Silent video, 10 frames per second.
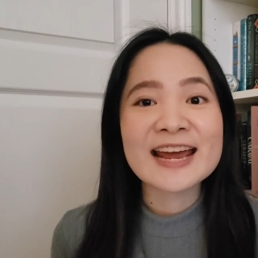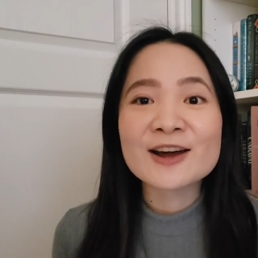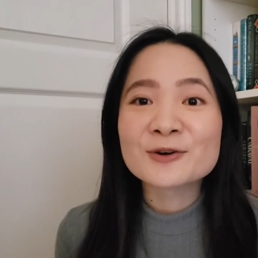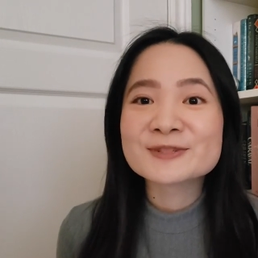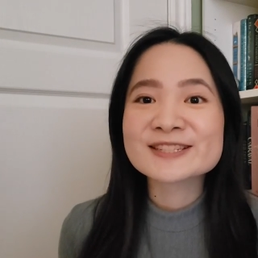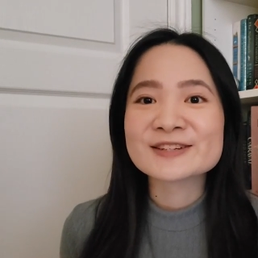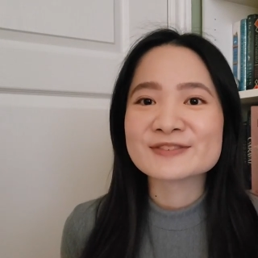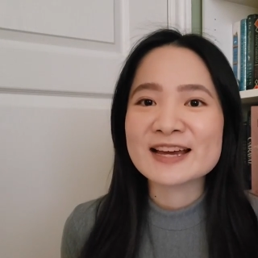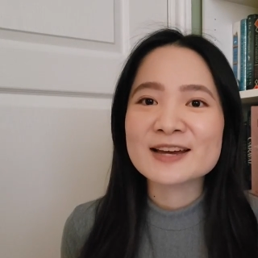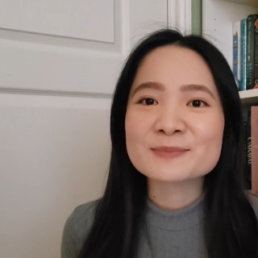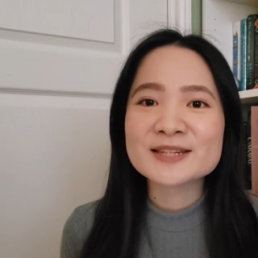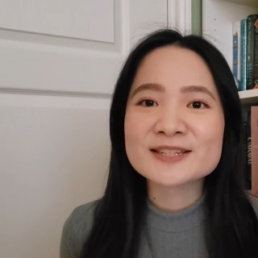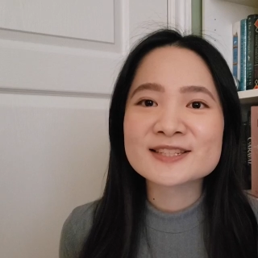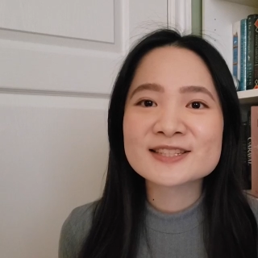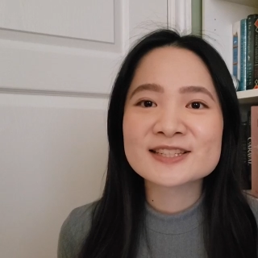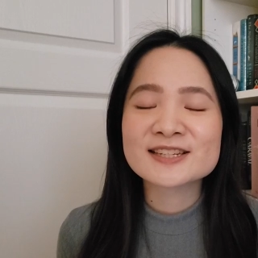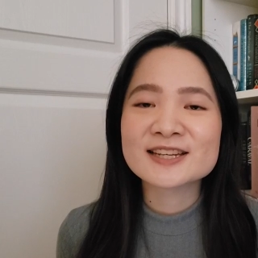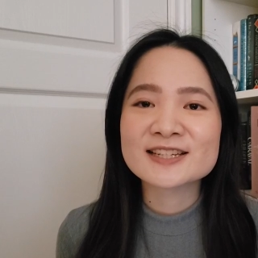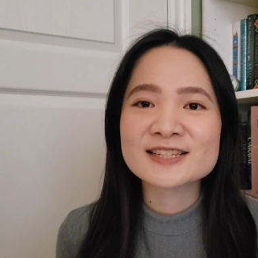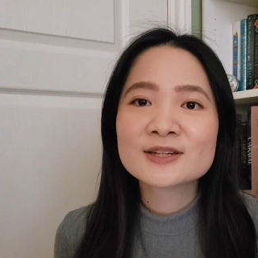ounce of happiness, and
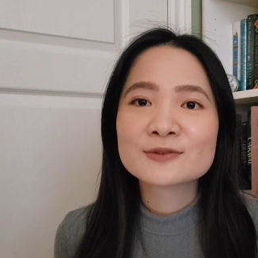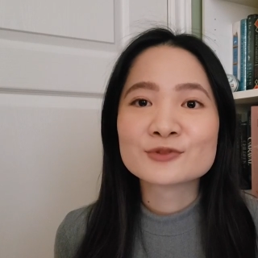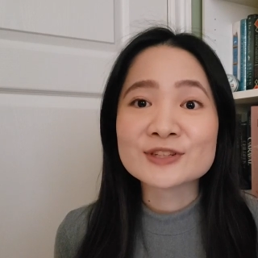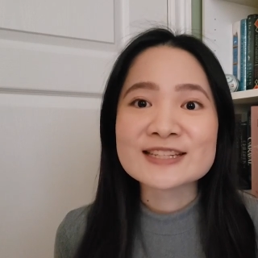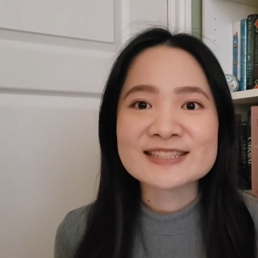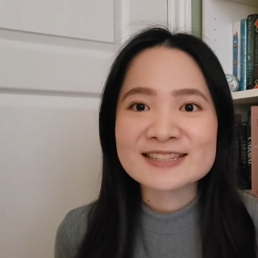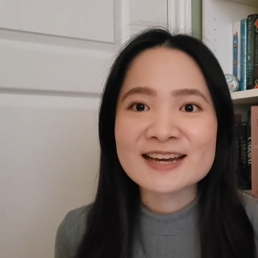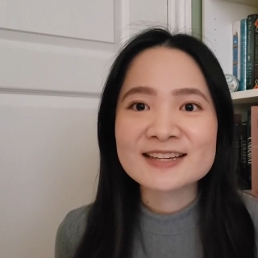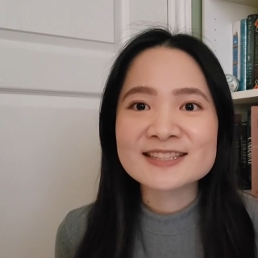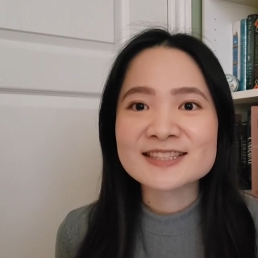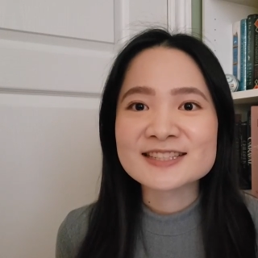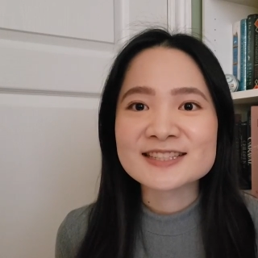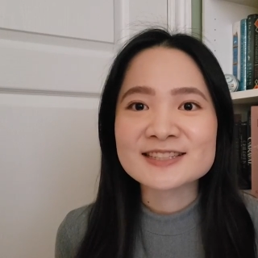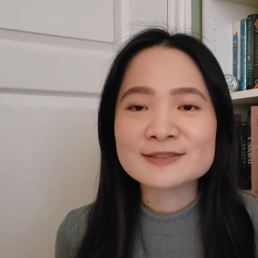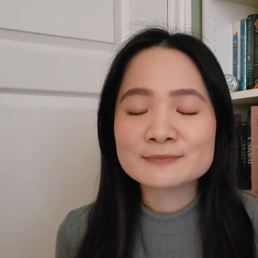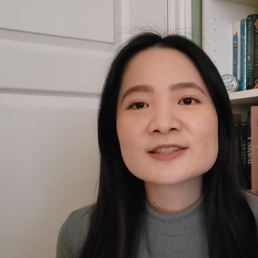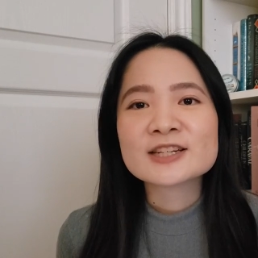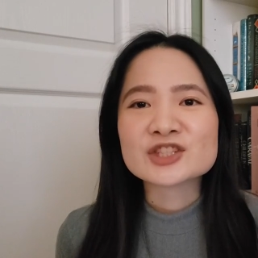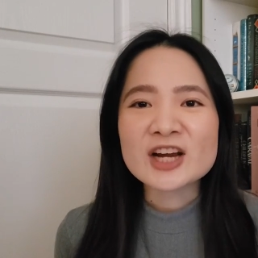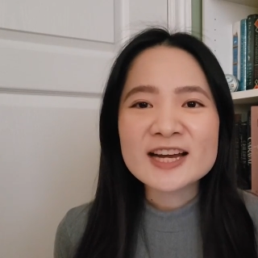that's really sad to see.
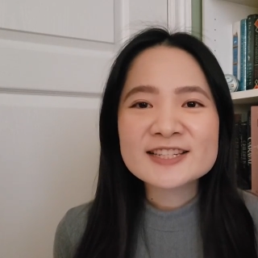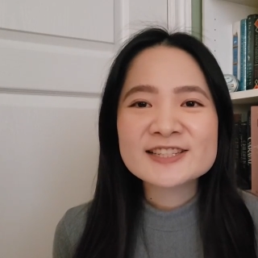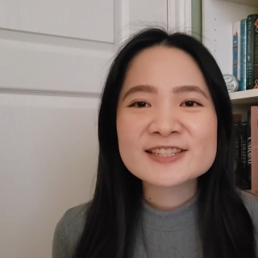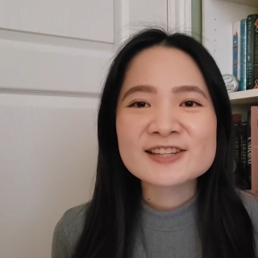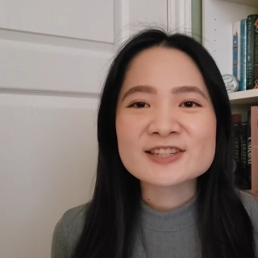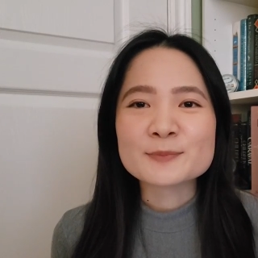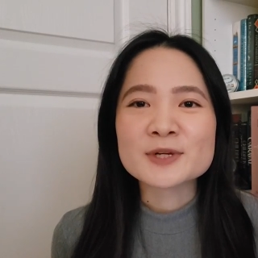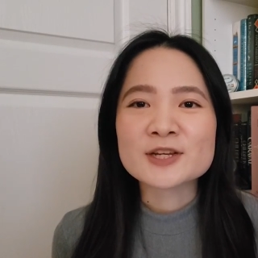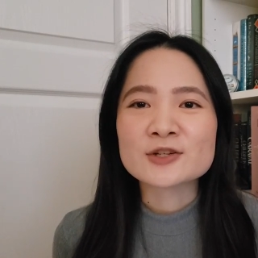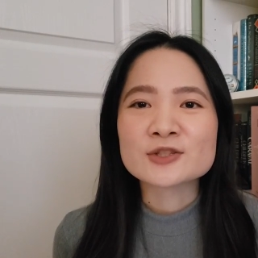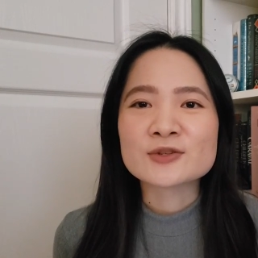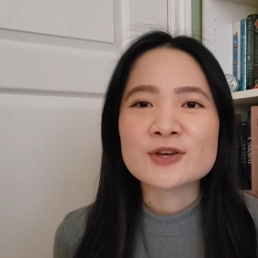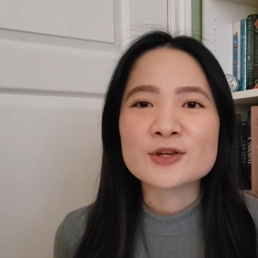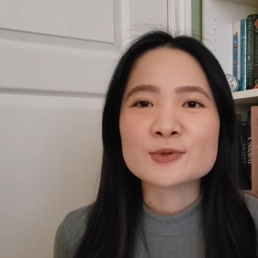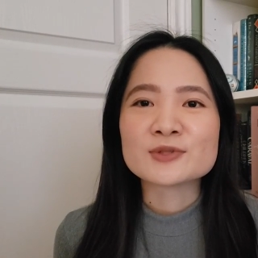Jacks is the type of character that you